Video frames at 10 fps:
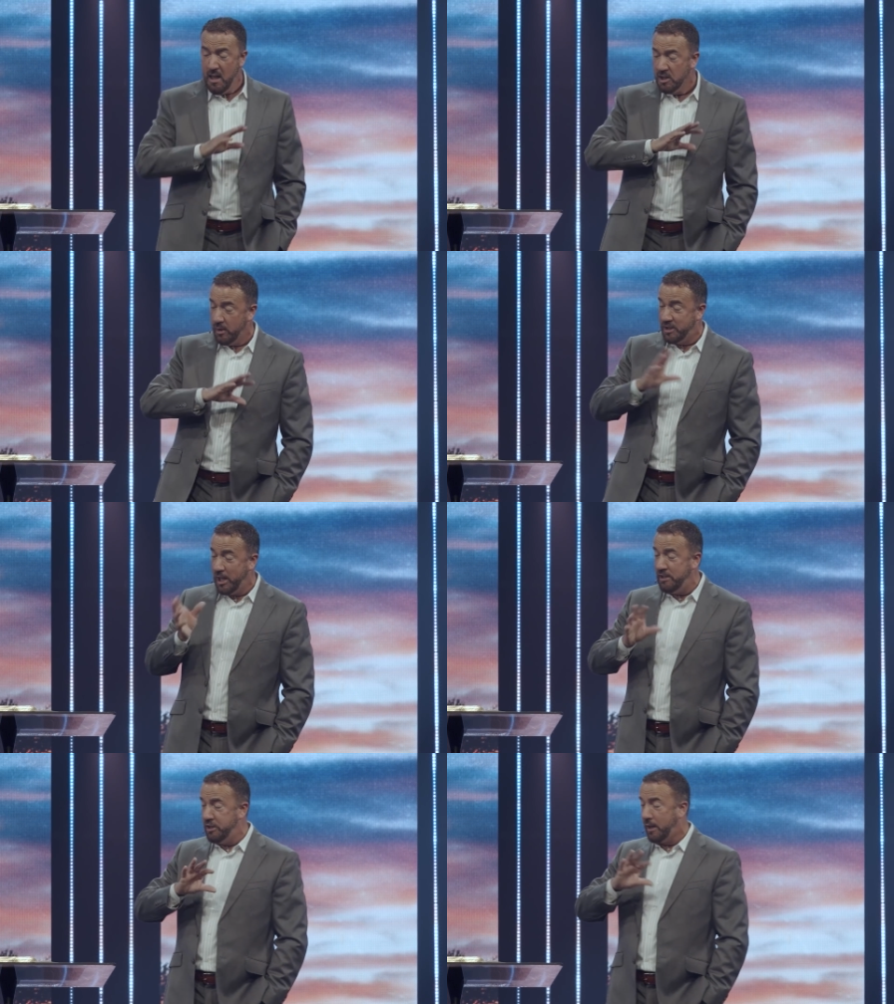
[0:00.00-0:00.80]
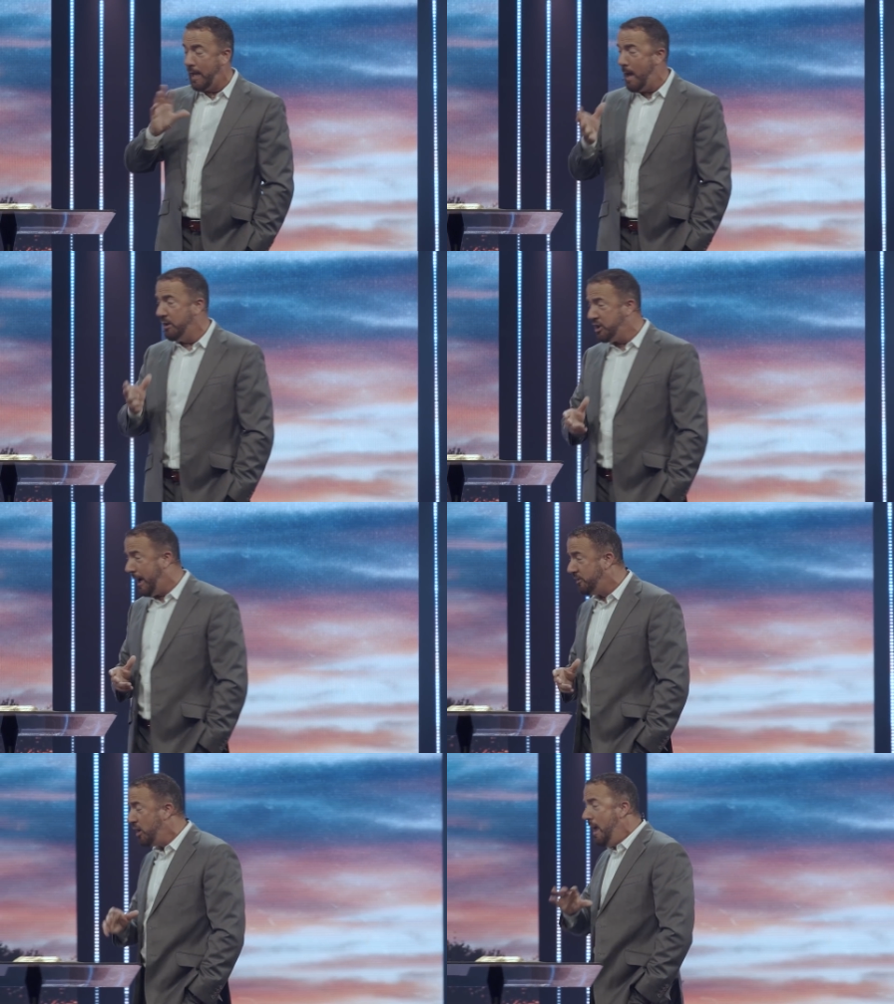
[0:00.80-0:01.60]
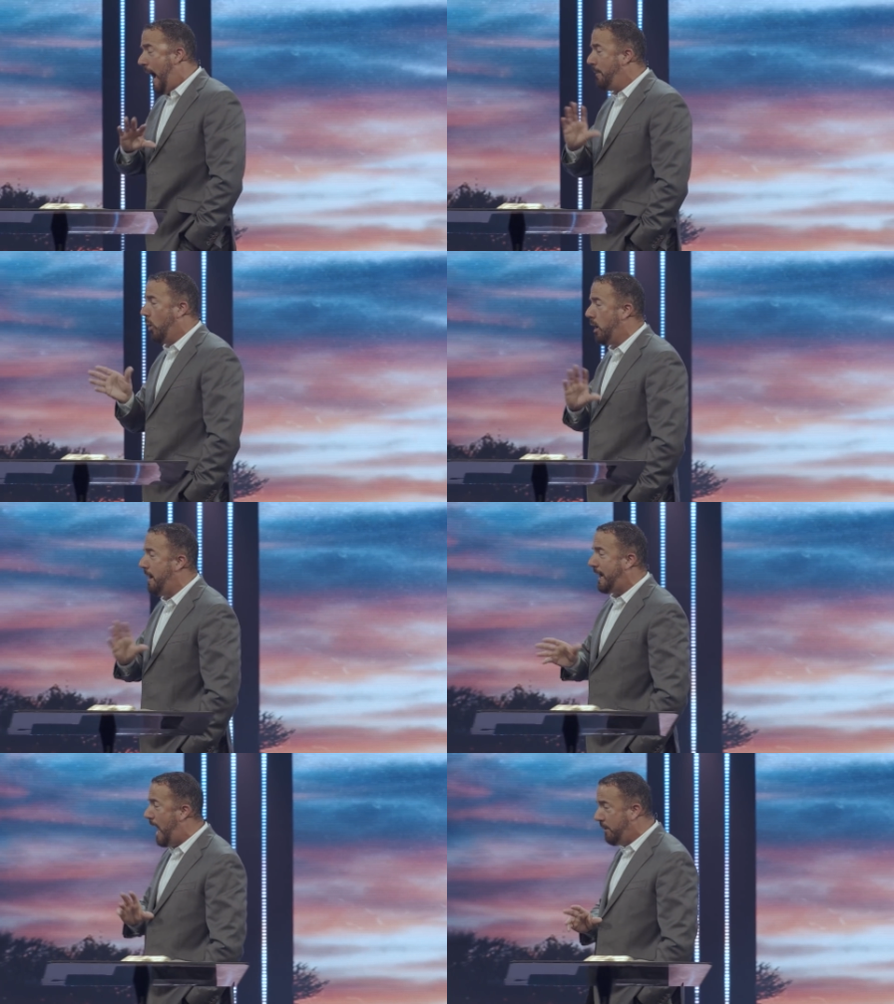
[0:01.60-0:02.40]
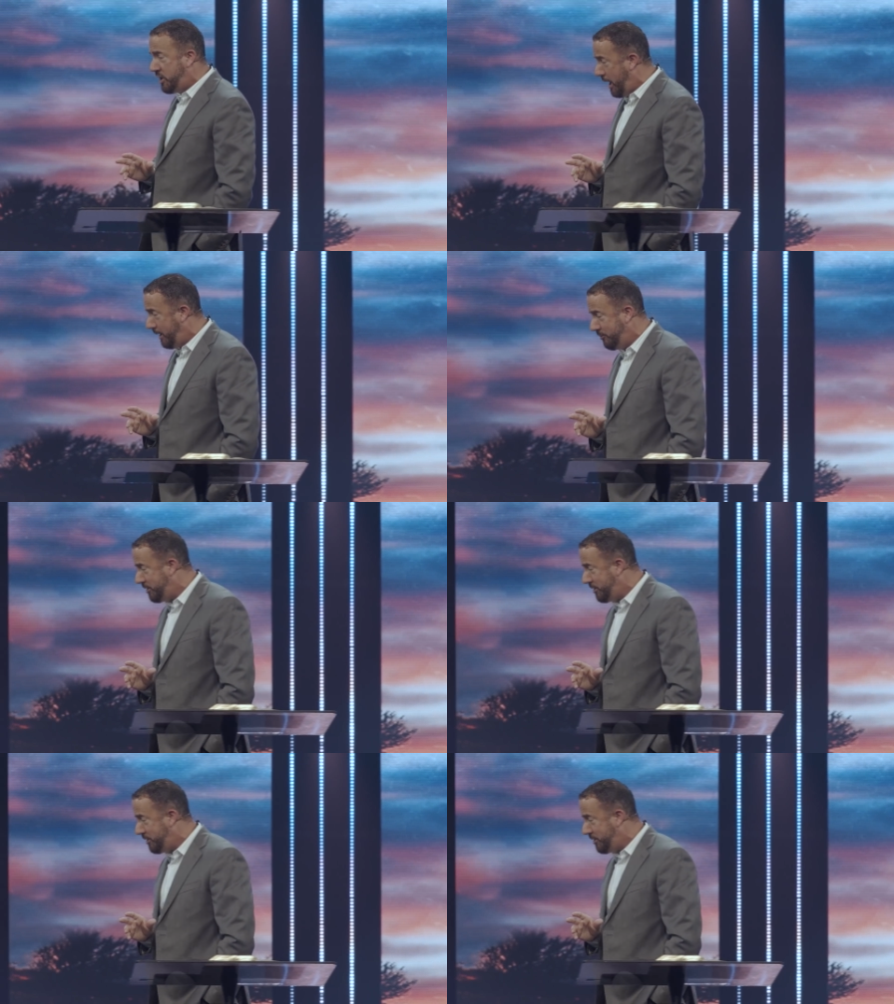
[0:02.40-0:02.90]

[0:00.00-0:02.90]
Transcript: So they changed it to climate change. I'm not worried about climate change.